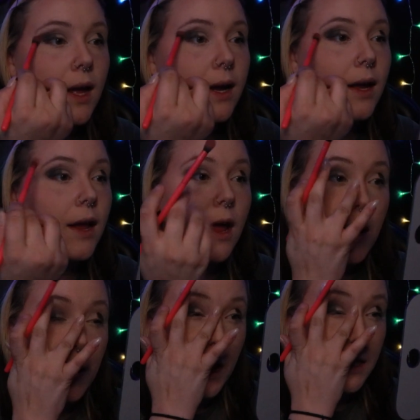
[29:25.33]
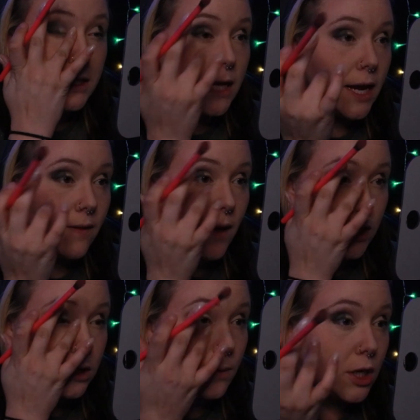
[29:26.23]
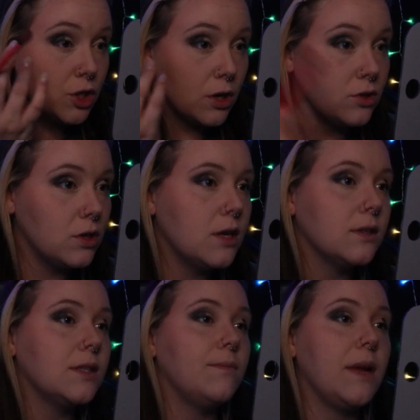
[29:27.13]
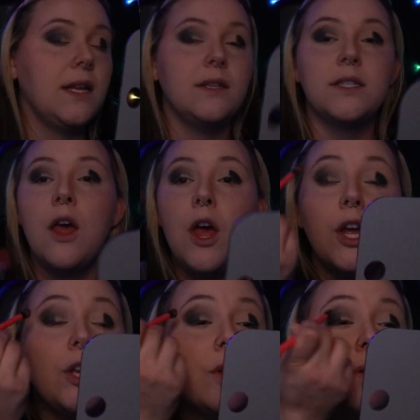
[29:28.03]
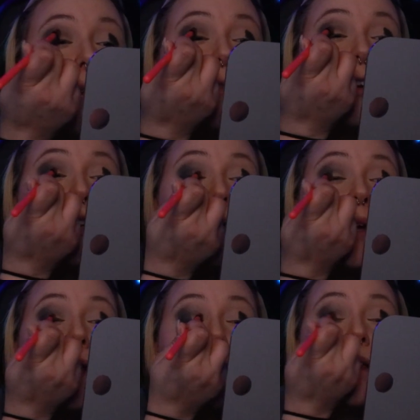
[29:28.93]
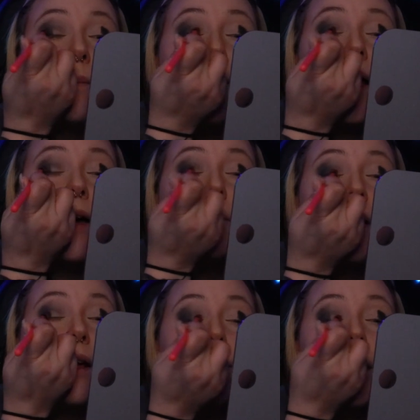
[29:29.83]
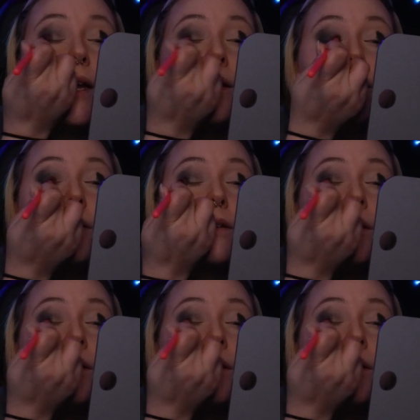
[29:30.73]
Like, not saying that just because you're on drugs means you'll never do anything bad, but I mean,